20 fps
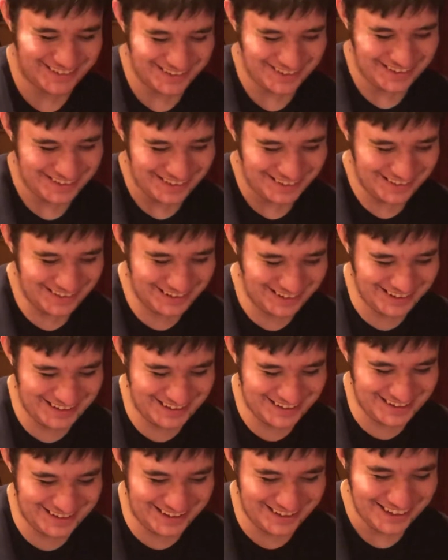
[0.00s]

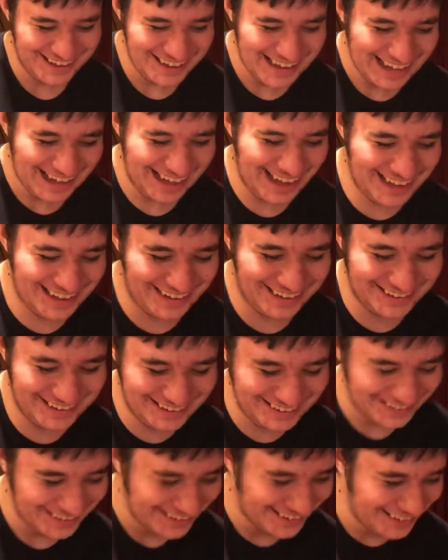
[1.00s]
that
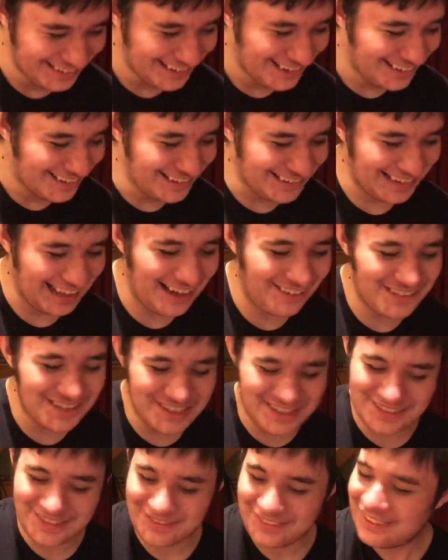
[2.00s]

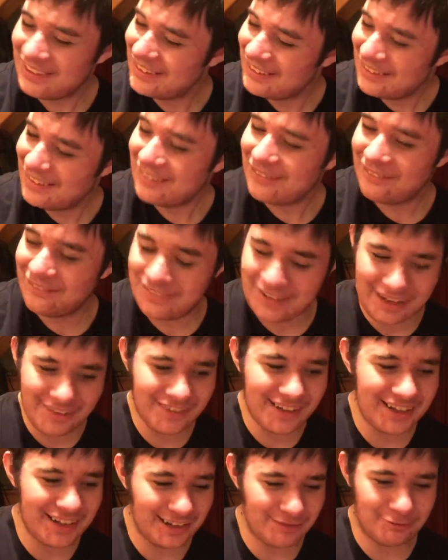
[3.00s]
was
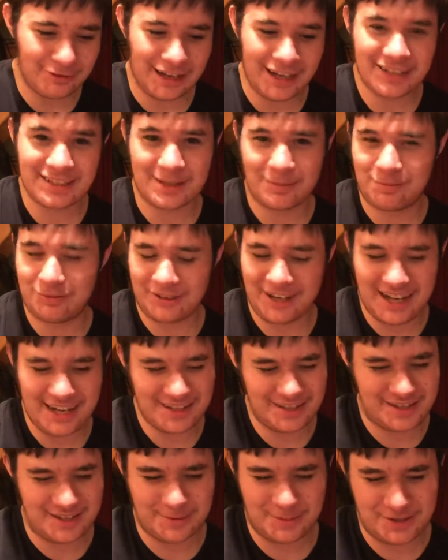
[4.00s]
very a, um, a,
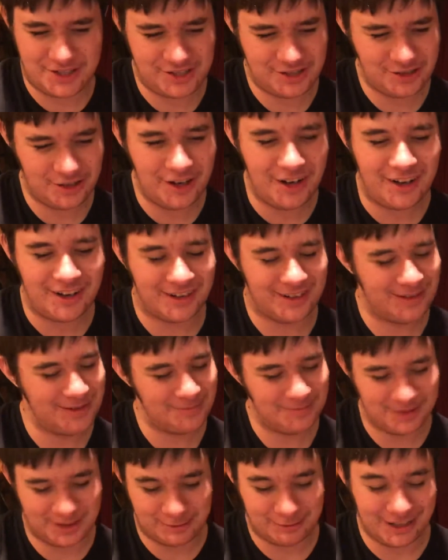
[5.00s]
surprise to be sure,
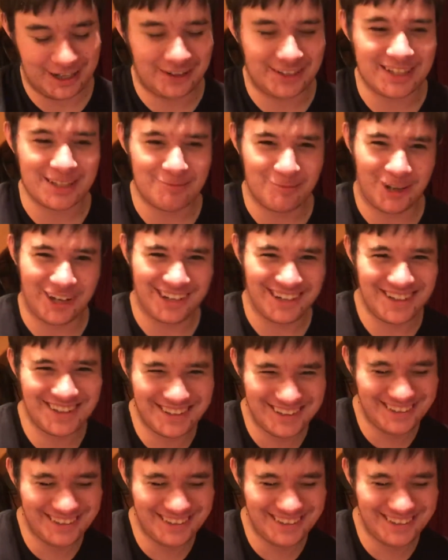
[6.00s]
but a mm. welcome one.